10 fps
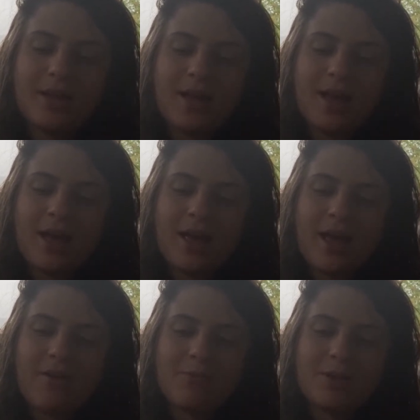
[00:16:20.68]
I
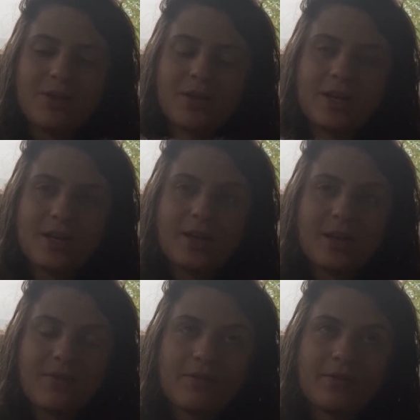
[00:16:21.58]
have been looking
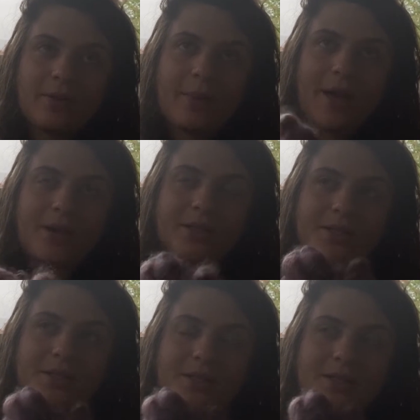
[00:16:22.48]
for
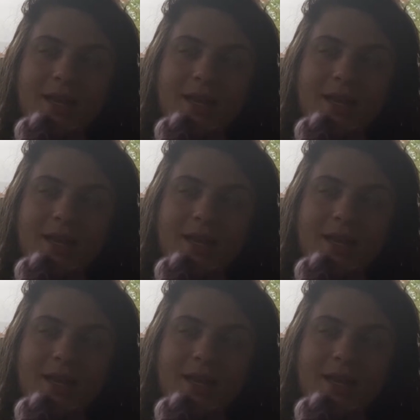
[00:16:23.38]
patterns.